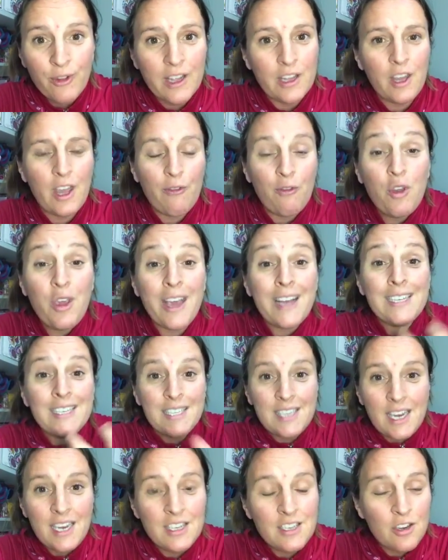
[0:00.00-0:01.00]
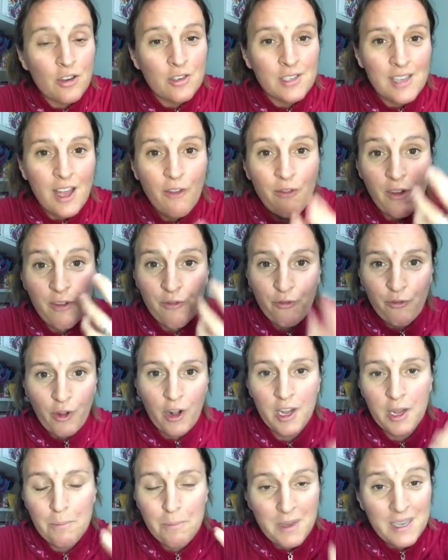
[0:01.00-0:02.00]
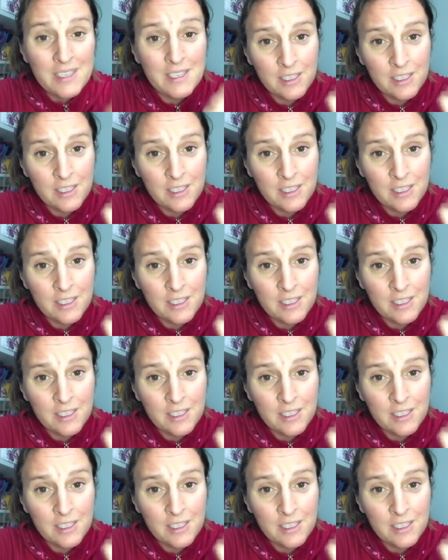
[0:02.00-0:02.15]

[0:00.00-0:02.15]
like if you can't say it to yourself and fully be